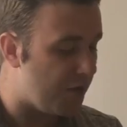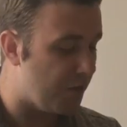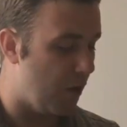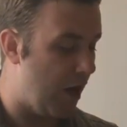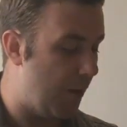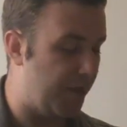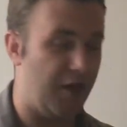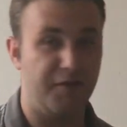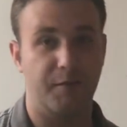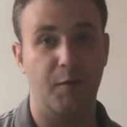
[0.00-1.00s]
So I'm going to
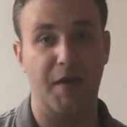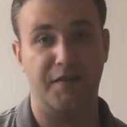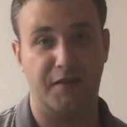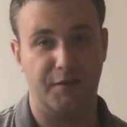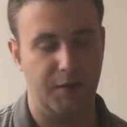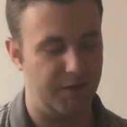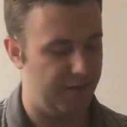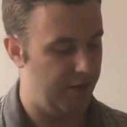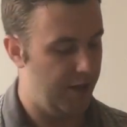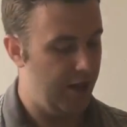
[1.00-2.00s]
cover some of the basics
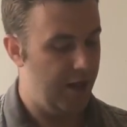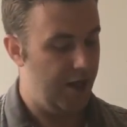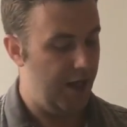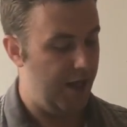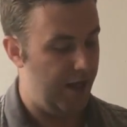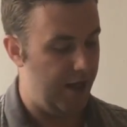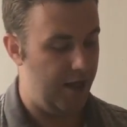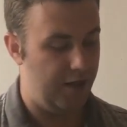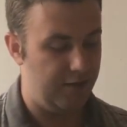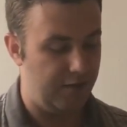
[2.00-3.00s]
first,
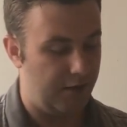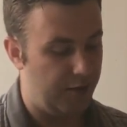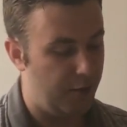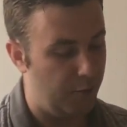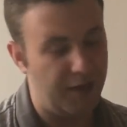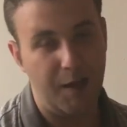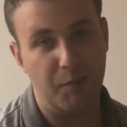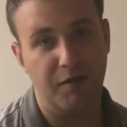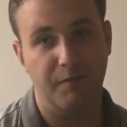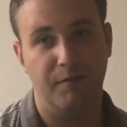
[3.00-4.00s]
and you know what'll
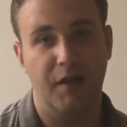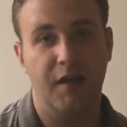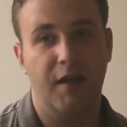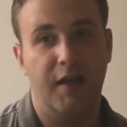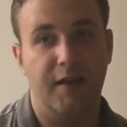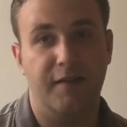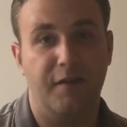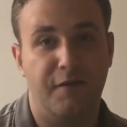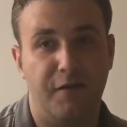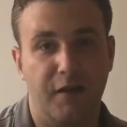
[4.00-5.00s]
happen is
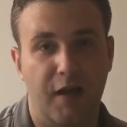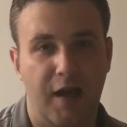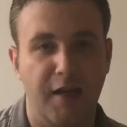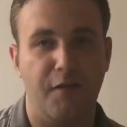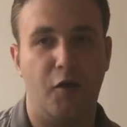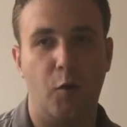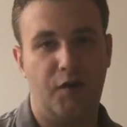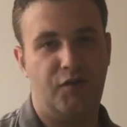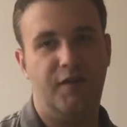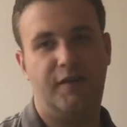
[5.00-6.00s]
if any other
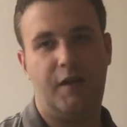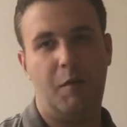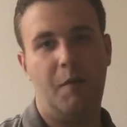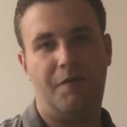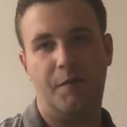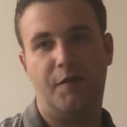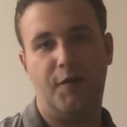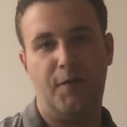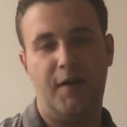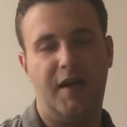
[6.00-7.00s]
questions come up from this
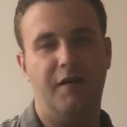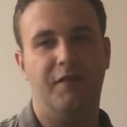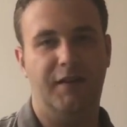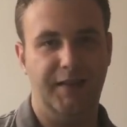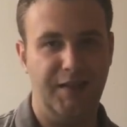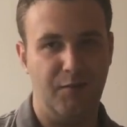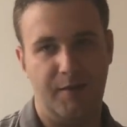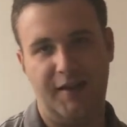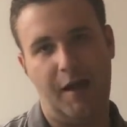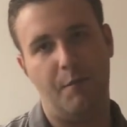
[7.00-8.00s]
video that you have, leave them
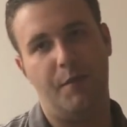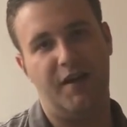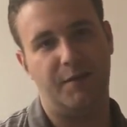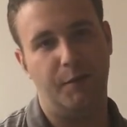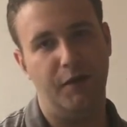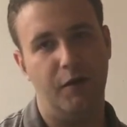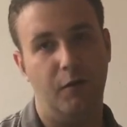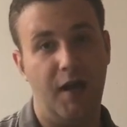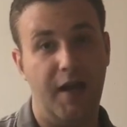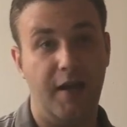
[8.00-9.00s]
in the comment box
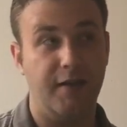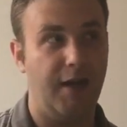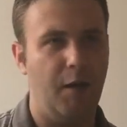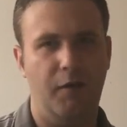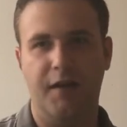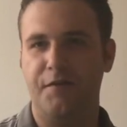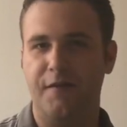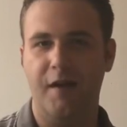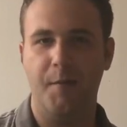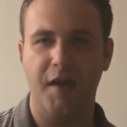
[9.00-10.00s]
below and I will answer
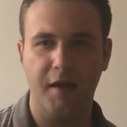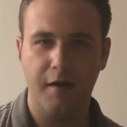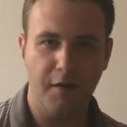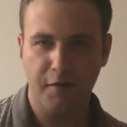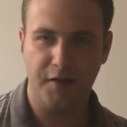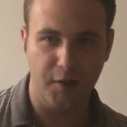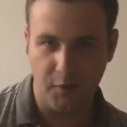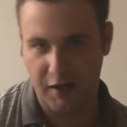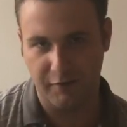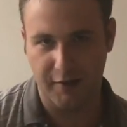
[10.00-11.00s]
them in another
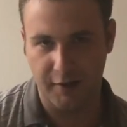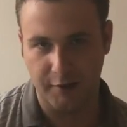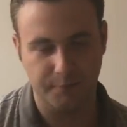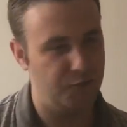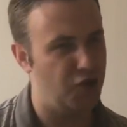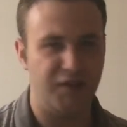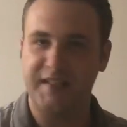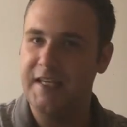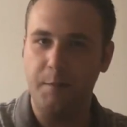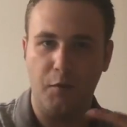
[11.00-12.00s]
Q&A video. Just
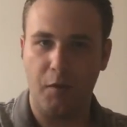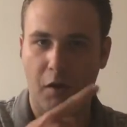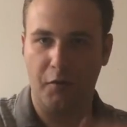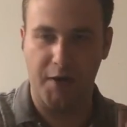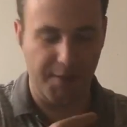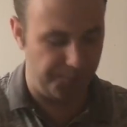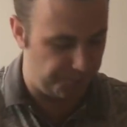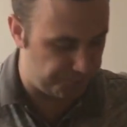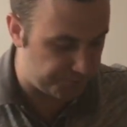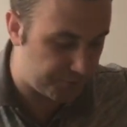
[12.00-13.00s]
keep it rolling, right?
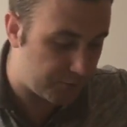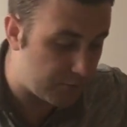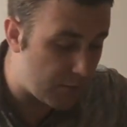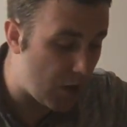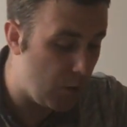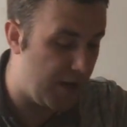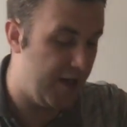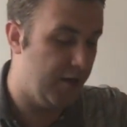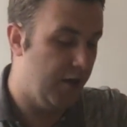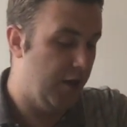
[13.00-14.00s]
Okay,